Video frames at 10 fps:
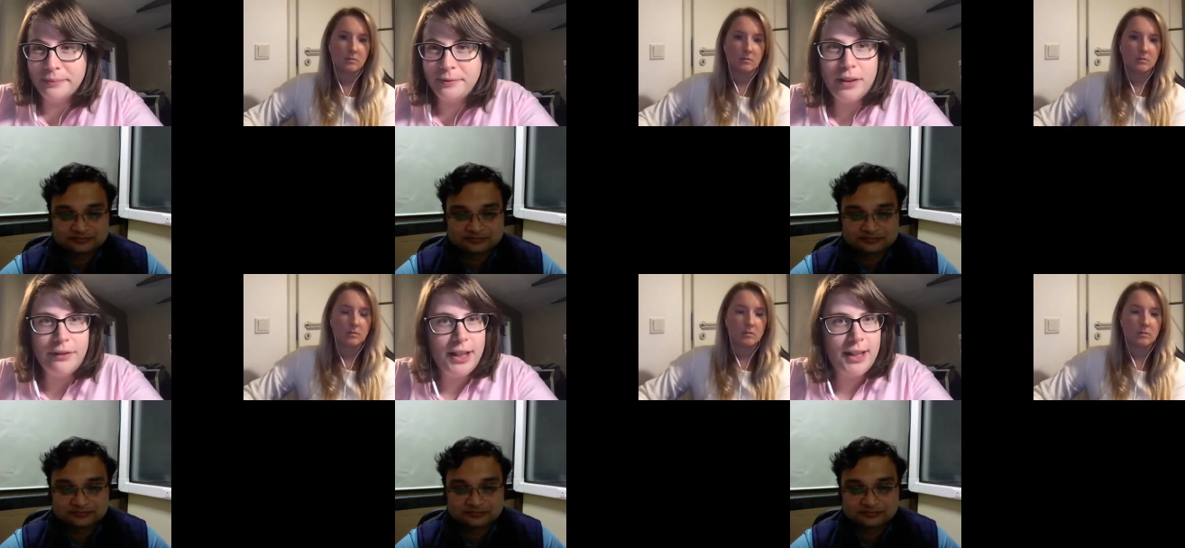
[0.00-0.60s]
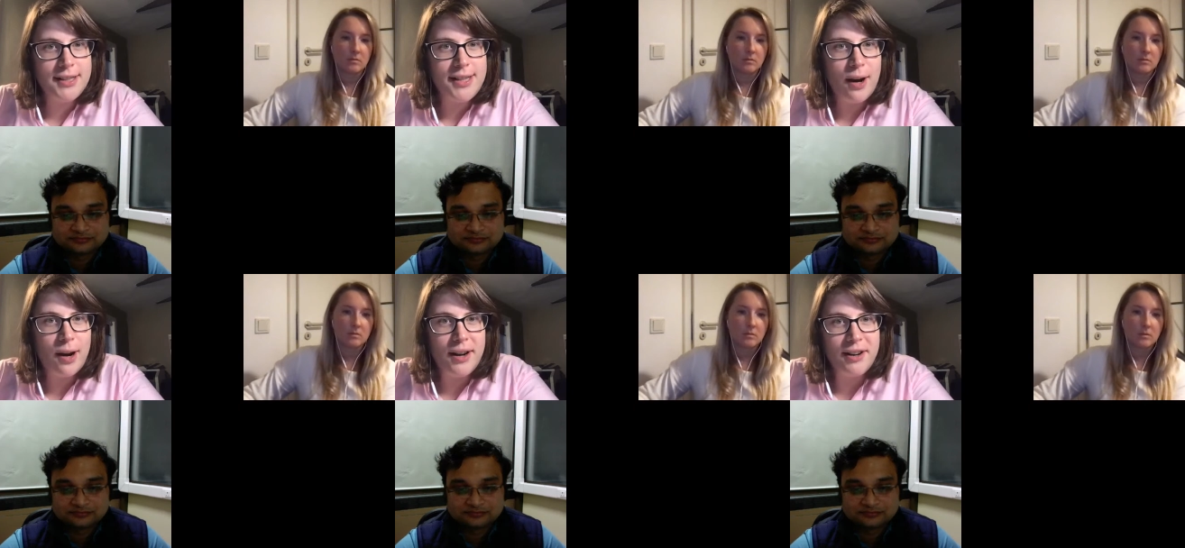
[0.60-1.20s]
Speaker 1: Vivian and
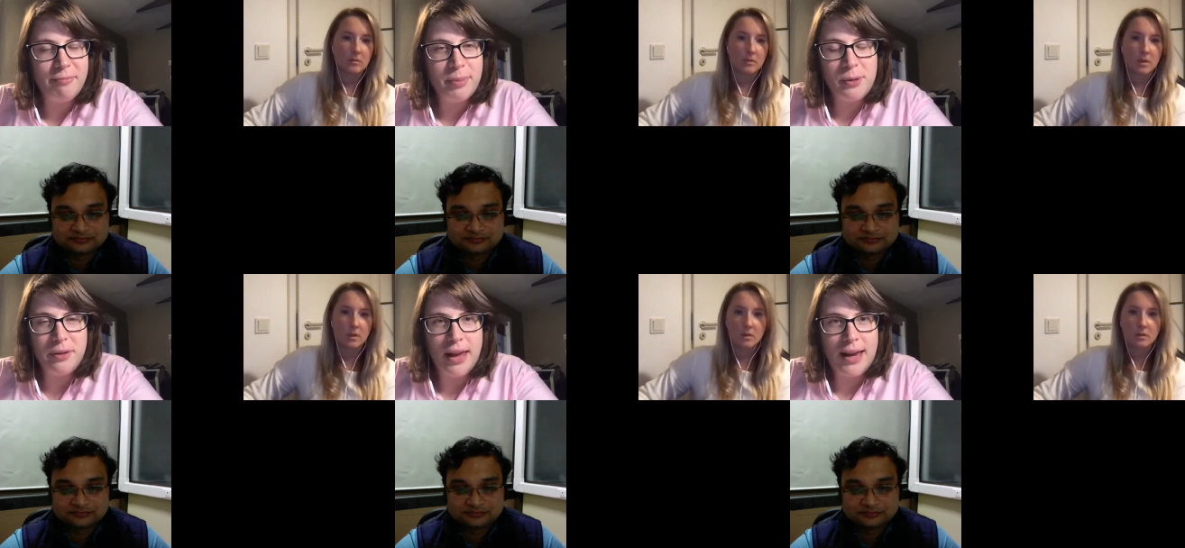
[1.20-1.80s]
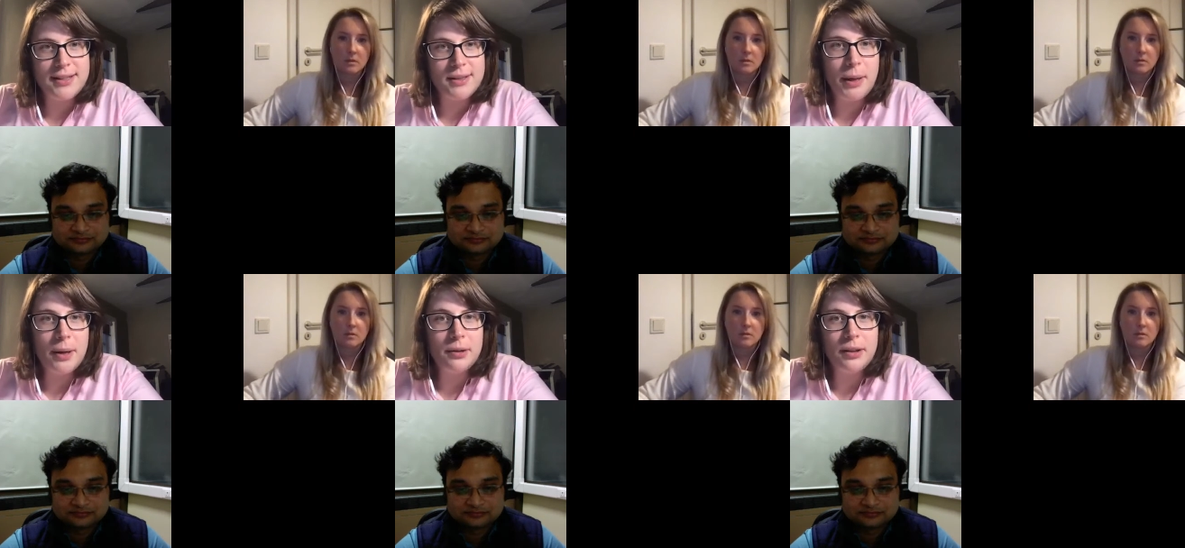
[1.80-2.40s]
Tara have both asked
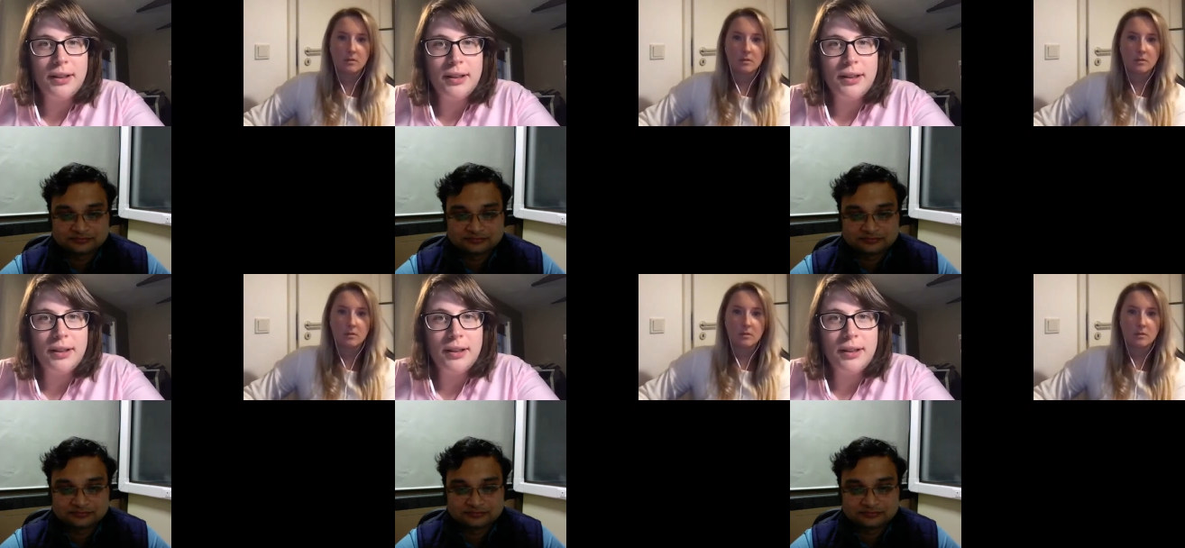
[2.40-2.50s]
about